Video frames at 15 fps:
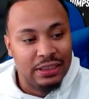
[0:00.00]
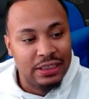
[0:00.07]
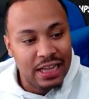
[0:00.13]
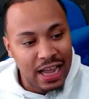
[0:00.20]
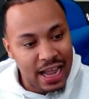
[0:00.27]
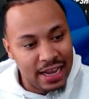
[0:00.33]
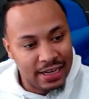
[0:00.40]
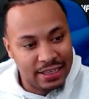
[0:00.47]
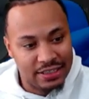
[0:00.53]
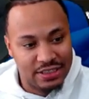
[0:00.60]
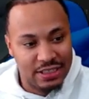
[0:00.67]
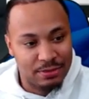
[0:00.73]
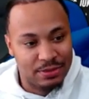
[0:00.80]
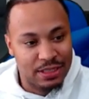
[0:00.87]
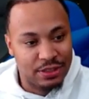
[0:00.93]
God, his
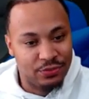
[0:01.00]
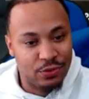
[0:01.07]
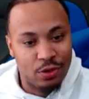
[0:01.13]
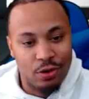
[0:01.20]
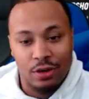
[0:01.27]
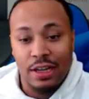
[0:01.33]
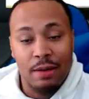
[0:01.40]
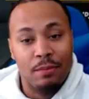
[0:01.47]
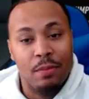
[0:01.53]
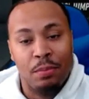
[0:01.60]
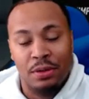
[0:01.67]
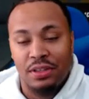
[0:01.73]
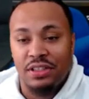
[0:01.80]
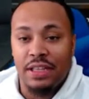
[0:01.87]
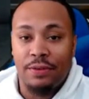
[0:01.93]
jump shot's far. Yep,
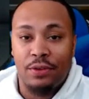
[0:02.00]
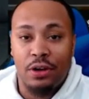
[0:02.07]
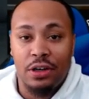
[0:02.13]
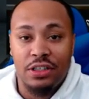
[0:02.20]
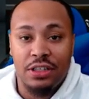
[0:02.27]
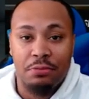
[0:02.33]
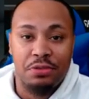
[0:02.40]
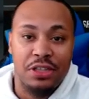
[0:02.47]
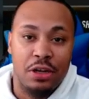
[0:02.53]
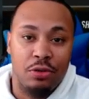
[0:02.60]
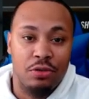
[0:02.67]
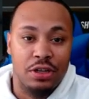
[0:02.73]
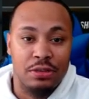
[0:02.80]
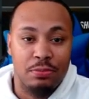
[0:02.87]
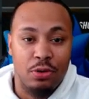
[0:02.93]
put the Steph Curry jump shot
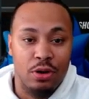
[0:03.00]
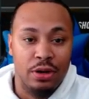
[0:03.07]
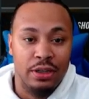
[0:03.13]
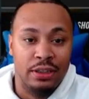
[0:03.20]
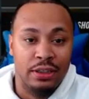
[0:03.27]
on this boy.